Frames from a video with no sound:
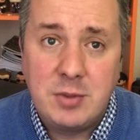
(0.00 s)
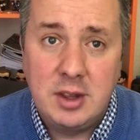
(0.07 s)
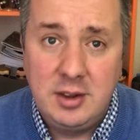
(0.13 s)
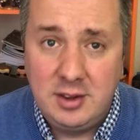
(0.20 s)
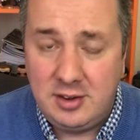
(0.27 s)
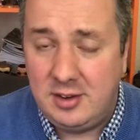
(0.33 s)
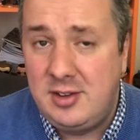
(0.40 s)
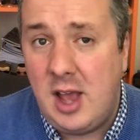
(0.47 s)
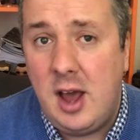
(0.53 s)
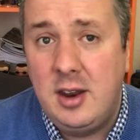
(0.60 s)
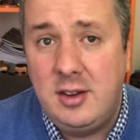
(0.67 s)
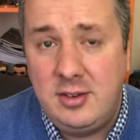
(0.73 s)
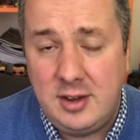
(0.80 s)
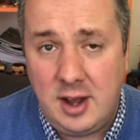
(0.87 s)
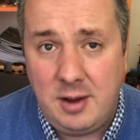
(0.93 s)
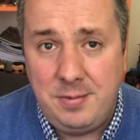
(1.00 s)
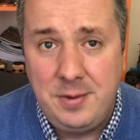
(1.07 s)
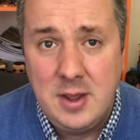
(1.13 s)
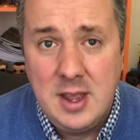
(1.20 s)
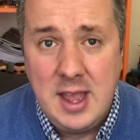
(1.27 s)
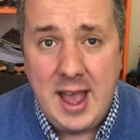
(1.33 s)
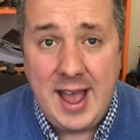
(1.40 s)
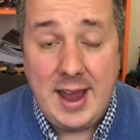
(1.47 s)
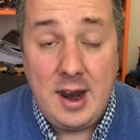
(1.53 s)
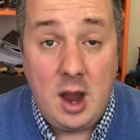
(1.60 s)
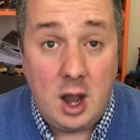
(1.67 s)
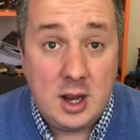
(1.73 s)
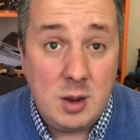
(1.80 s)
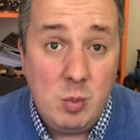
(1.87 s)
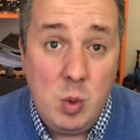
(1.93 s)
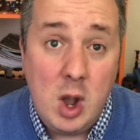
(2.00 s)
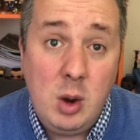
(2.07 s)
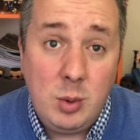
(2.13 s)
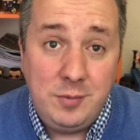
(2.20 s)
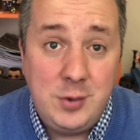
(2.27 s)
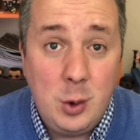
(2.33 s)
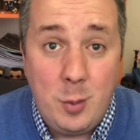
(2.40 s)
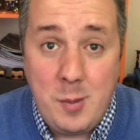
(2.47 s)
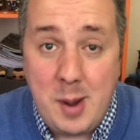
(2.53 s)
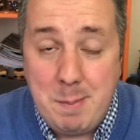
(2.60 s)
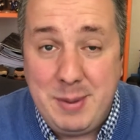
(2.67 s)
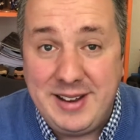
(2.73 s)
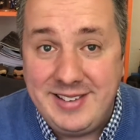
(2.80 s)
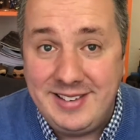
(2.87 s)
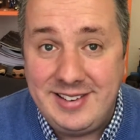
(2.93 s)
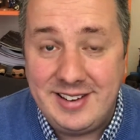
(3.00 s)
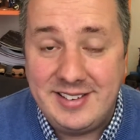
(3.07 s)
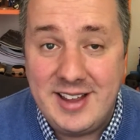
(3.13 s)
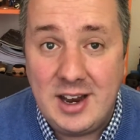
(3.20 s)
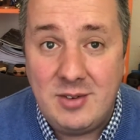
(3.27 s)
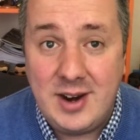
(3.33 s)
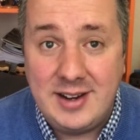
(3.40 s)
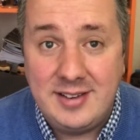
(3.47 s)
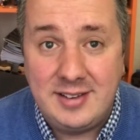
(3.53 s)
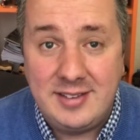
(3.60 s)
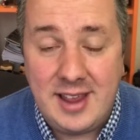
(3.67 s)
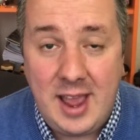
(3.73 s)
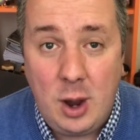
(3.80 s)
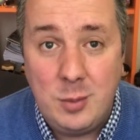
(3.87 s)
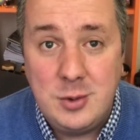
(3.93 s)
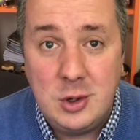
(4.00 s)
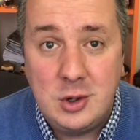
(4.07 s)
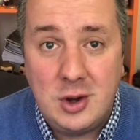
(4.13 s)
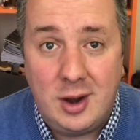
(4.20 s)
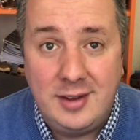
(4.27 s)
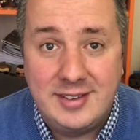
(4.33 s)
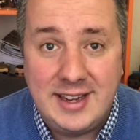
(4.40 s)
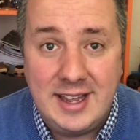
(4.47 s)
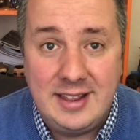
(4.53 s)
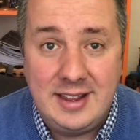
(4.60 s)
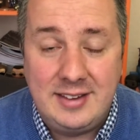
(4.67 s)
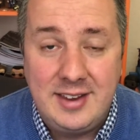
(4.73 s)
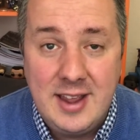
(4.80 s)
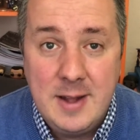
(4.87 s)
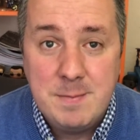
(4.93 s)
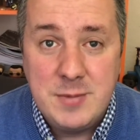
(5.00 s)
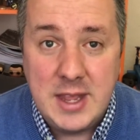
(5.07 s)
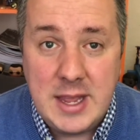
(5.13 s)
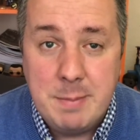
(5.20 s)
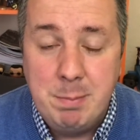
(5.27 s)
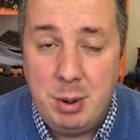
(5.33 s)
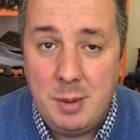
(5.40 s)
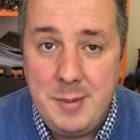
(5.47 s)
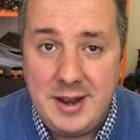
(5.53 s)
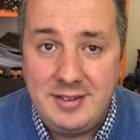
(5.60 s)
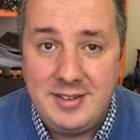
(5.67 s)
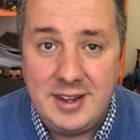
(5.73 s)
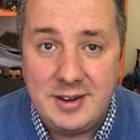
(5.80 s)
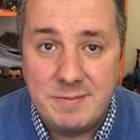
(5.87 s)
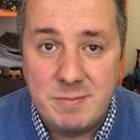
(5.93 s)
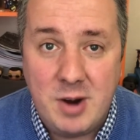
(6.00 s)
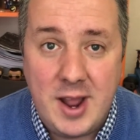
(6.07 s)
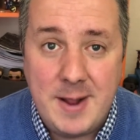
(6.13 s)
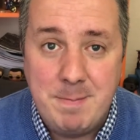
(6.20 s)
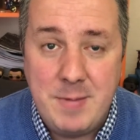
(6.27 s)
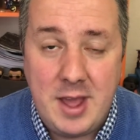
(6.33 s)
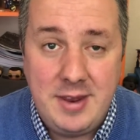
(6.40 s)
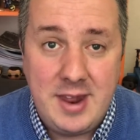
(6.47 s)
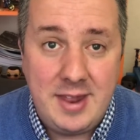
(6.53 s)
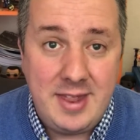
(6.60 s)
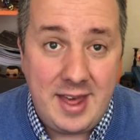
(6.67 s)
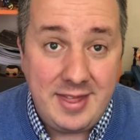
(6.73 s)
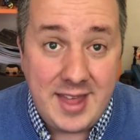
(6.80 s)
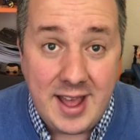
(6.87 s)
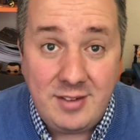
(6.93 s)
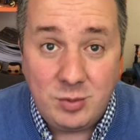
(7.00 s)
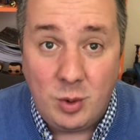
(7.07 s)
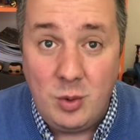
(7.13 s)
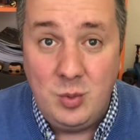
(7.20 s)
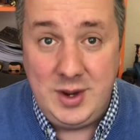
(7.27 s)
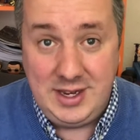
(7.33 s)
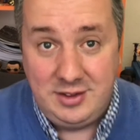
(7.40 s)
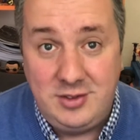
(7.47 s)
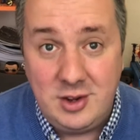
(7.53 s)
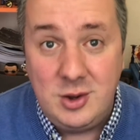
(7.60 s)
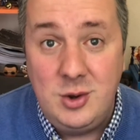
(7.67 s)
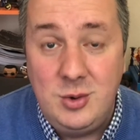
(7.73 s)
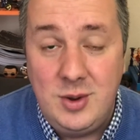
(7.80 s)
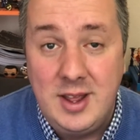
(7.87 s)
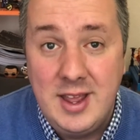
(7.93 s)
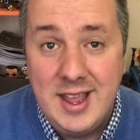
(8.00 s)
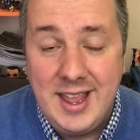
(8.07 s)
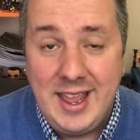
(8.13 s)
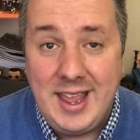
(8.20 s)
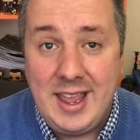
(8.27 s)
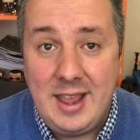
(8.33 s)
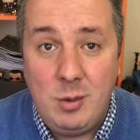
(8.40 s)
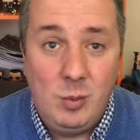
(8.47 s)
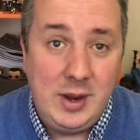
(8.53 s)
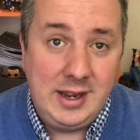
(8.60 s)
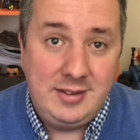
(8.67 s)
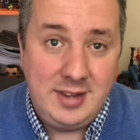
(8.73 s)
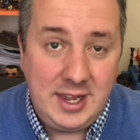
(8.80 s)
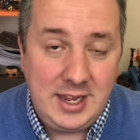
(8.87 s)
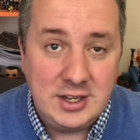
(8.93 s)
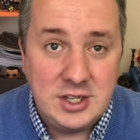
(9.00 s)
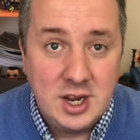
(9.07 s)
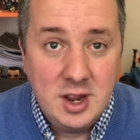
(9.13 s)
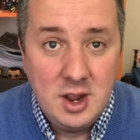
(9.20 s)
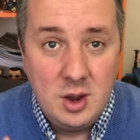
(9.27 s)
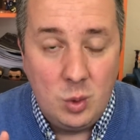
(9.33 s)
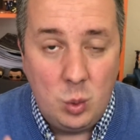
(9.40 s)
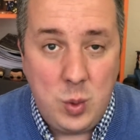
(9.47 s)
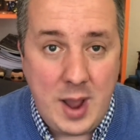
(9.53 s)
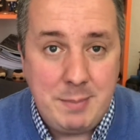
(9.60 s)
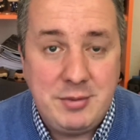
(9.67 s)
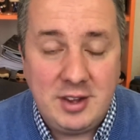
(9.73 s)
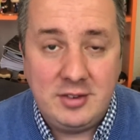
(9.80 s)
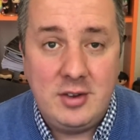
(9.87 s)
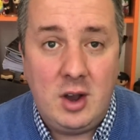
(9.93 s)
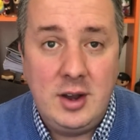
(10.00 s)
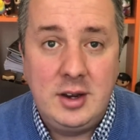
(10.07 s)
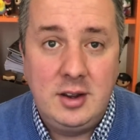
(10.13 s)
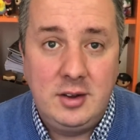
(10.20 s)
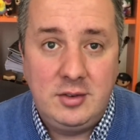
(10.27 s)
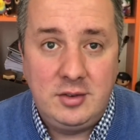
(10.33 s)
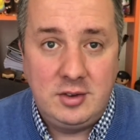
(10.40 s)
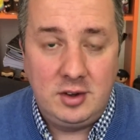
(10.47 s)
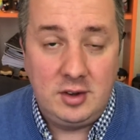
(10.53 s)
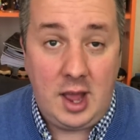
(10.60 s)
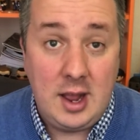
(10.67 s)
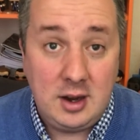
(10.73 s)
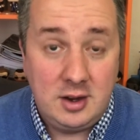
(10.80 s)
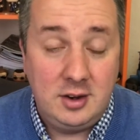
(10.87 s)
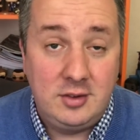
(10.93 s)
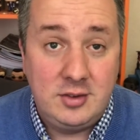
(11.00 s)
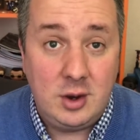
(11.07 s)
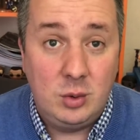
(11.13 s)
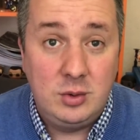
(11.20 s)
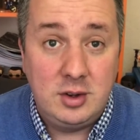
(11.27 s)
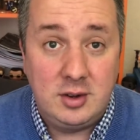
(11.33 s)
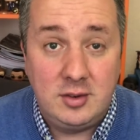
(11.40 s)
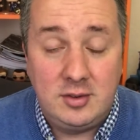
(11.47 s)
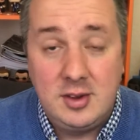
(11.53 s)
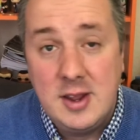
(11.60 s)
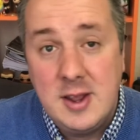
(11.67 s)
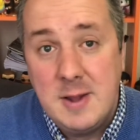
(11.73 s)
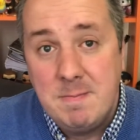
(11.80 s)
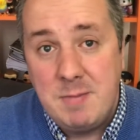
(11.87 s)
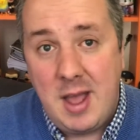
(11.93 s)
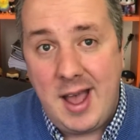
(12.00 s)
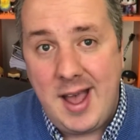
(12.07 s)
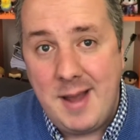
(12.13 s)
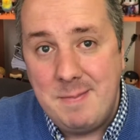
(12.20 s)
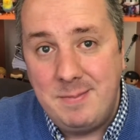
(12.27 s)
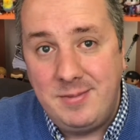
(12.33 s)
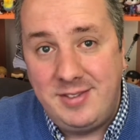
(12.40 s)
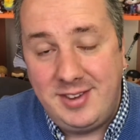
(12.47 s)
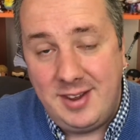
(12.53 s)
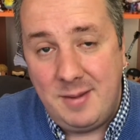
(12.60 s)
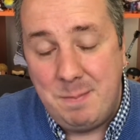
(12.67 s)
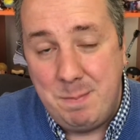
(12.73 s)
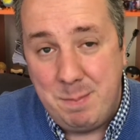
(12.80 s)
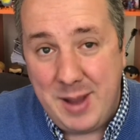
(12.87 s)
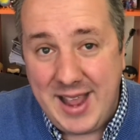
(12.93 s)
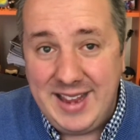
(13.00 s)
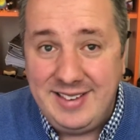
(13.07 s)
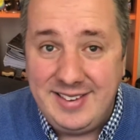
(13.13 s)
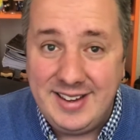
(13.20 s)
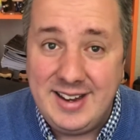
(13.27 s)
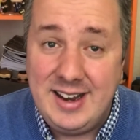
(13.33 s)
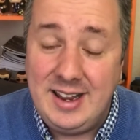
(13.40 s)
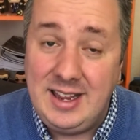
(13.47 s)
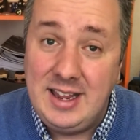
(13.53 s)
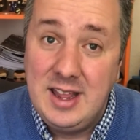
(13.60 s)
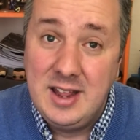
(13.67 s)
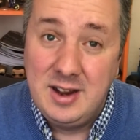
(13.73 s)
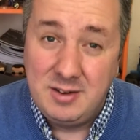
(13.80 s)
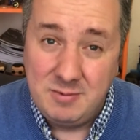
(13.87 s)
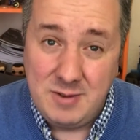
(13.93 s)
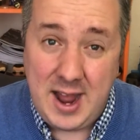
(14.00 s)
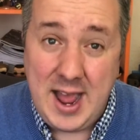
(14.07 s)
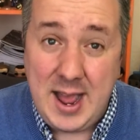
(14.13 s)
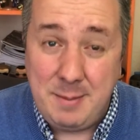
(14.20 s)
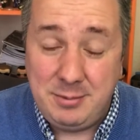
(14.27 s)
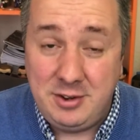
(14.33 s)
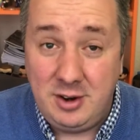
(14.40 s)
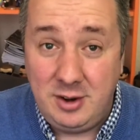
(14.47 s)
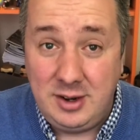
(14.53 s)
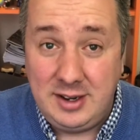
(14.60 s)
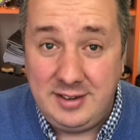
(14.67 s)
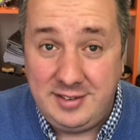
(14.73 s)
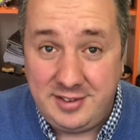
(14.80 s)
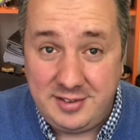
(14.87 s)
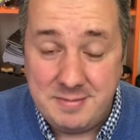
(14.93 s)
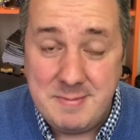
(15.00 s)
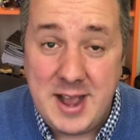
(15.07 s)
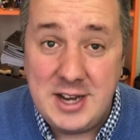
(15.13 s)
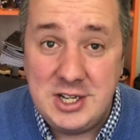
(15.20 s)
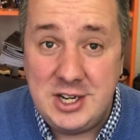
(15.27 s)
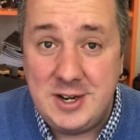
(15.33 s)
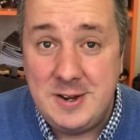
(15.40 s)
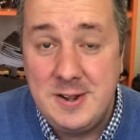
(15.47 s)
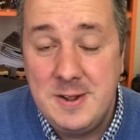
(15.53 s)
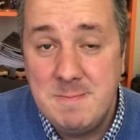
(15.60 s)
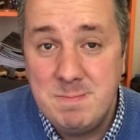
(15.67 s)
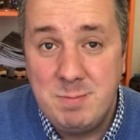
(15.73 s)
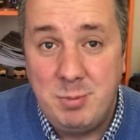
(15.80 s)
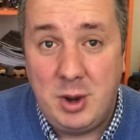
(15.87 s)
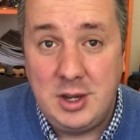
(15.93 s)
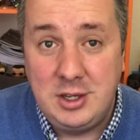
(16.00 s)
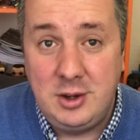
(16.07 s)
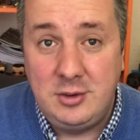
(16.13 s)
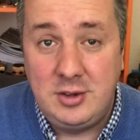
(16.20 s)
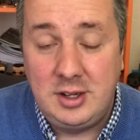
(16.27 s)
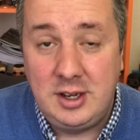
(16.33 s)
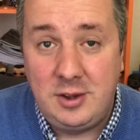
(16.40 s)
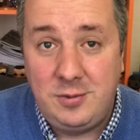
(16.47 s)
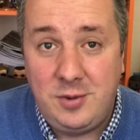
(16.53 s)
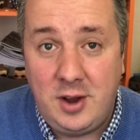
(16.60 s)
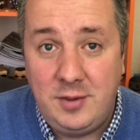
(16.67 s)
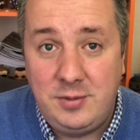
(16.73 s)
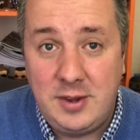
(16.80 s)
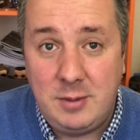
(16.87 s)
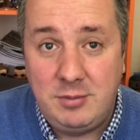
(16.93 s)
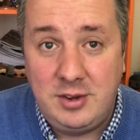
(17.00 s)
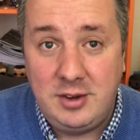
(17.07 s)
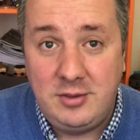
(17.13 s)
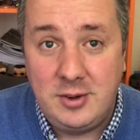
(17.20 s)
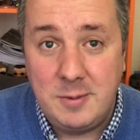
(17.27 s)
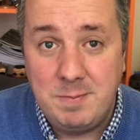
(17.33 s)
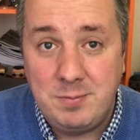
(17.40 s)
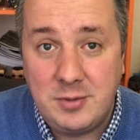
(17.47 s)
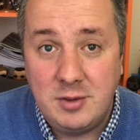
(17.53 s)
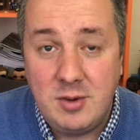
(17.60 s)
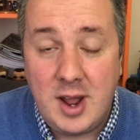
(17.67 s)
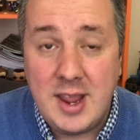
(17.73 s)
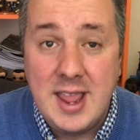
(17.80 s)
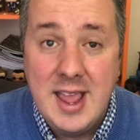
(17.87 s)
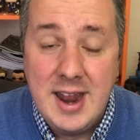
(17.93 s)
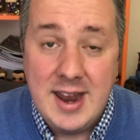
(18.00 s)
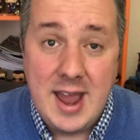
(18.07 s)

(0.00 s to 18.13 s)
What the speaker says: There's a ton of stuff, and I can work with you on my business accelerator to help you guys get this implemented, right? And that's what we do here. We teach web designers and consultants to basically absolutely smash it by using this five-step system, right?